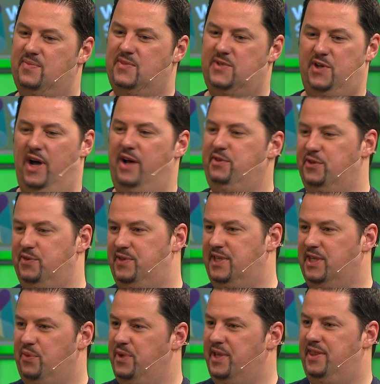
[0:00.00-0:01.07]
So how do you
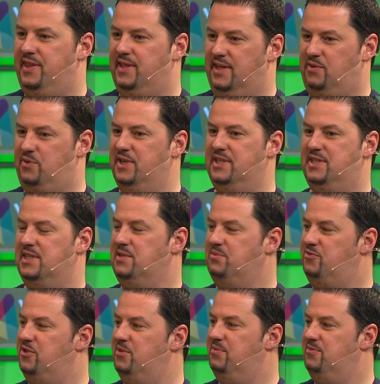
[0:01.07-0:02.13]
deal with criticism
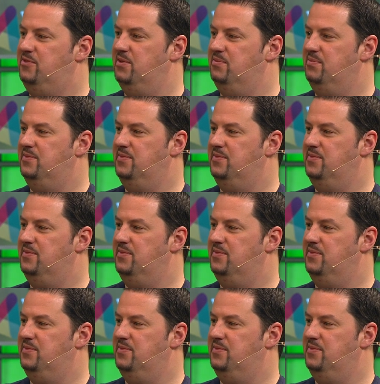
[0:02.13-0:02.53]
from